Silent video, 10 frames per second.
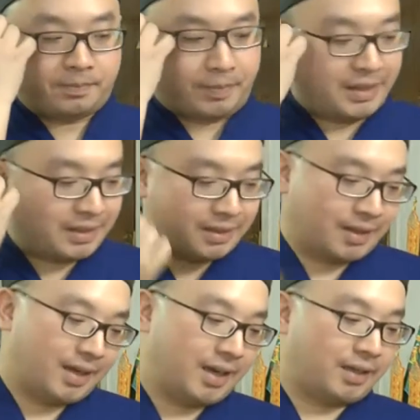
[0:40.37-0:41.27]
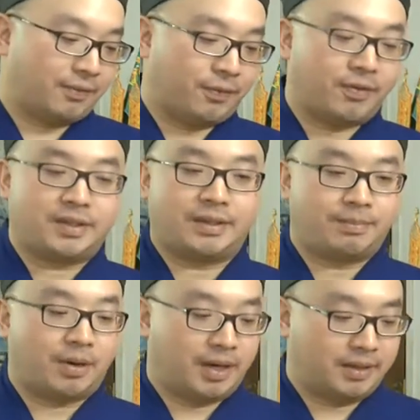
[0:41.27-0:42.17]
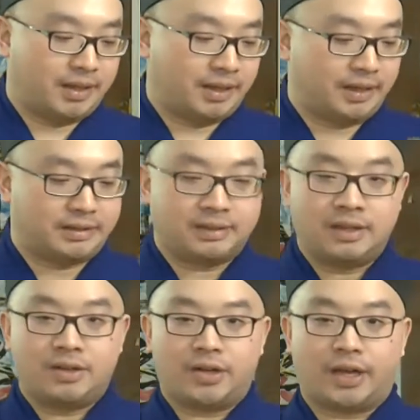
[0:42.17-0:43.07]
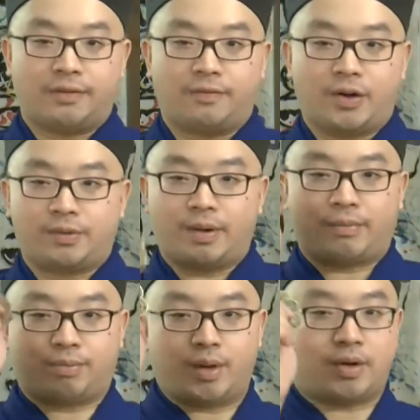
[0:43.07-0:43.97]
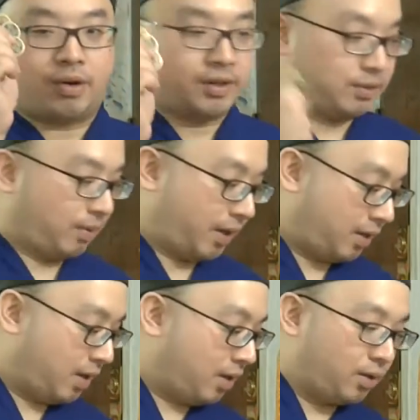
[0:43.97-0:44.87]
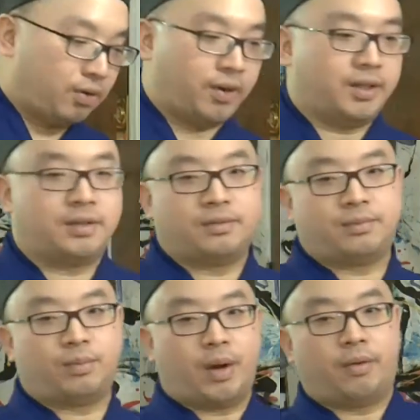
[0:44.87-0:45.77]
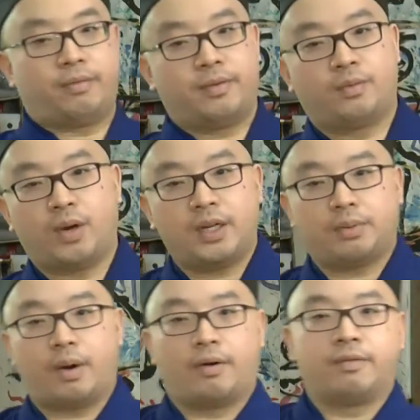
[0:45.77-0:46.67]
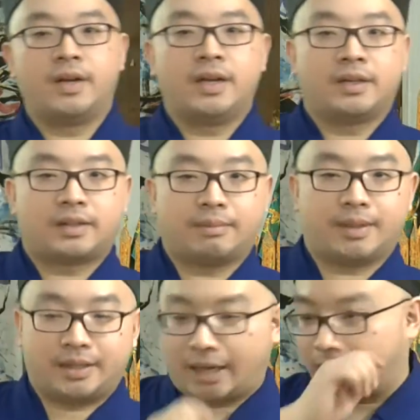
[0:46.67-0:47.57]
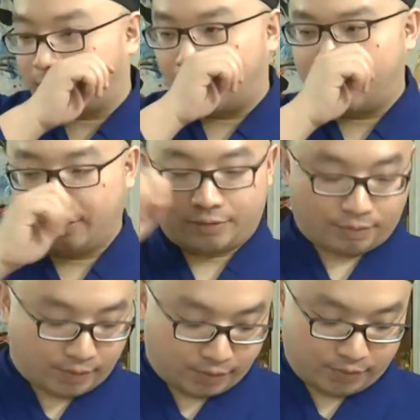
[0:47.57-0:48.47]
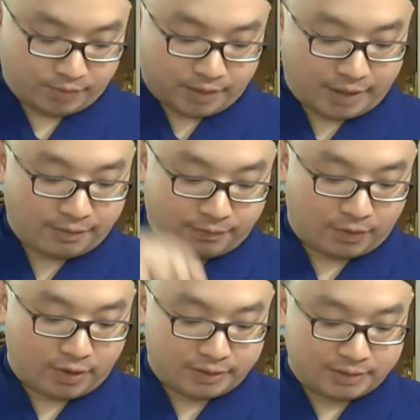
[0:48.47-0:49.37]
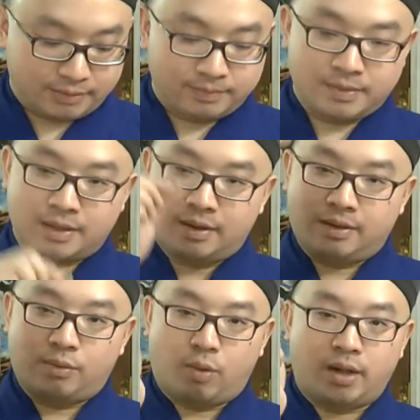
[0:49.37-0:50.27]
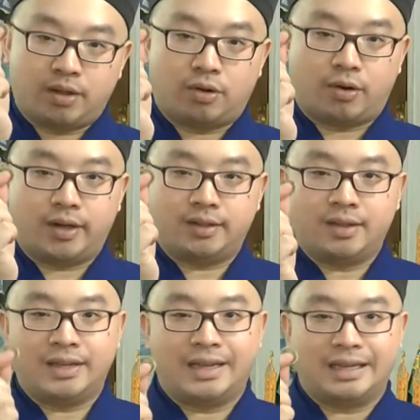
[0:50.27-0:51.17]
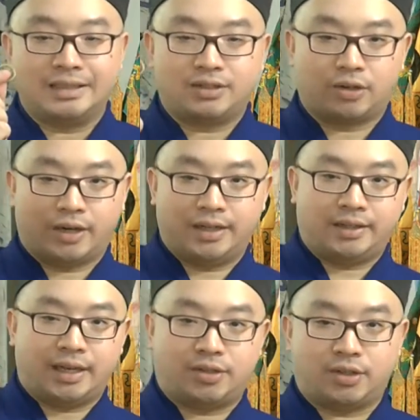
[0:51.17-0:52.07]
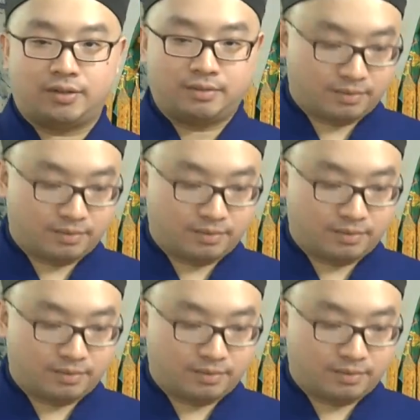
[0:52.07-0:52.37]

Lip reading: Basically, it's a very simple idea. It's okay. First, we have 3 coins, right? Coins, wealth. What is wealth? Something that is very useful for you. Okay, first, 1 coin is your intention.